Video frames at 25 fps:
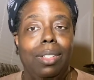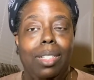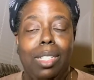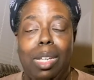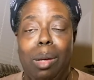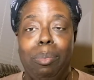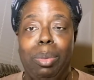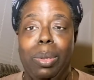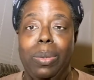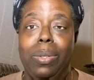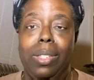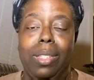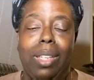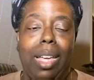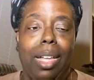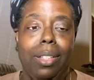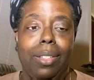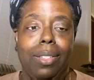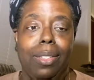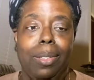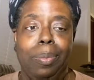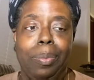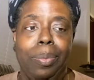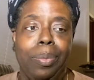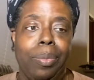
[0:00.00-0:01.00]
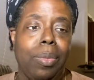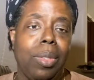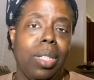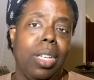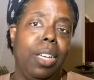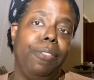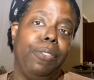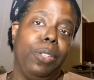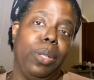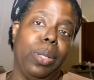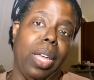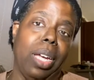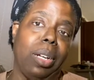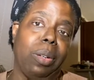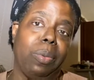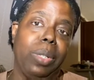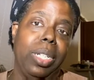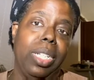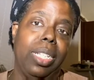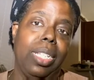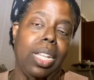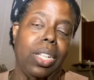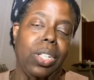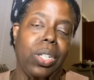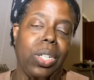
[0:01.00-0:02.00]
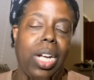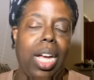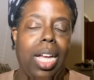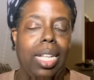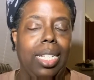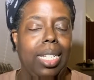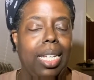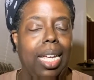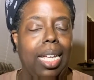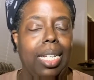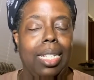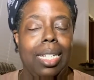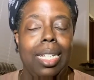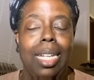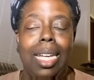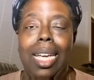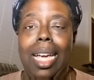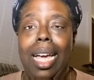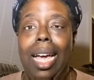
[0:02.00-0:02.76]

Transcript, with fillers: Tempost Sells, if you like reseller content.